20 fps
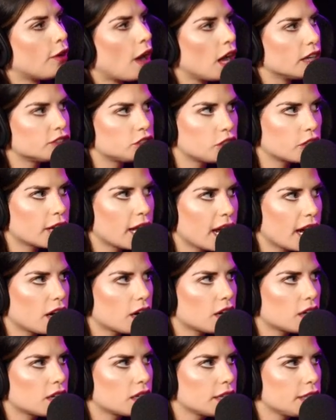foster
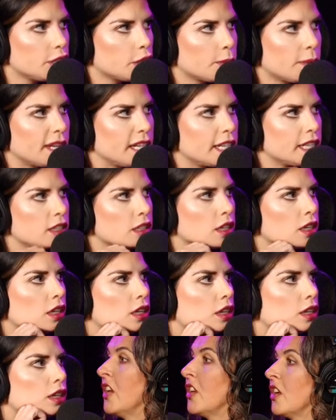care? Good in your question. opinion,
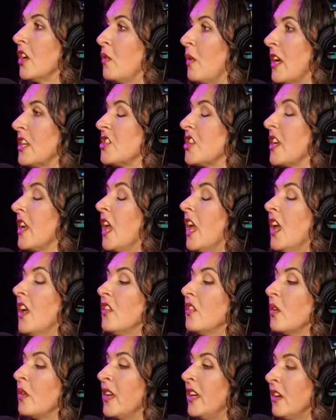good question.
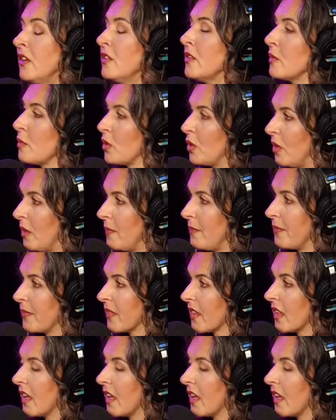So here's the rule.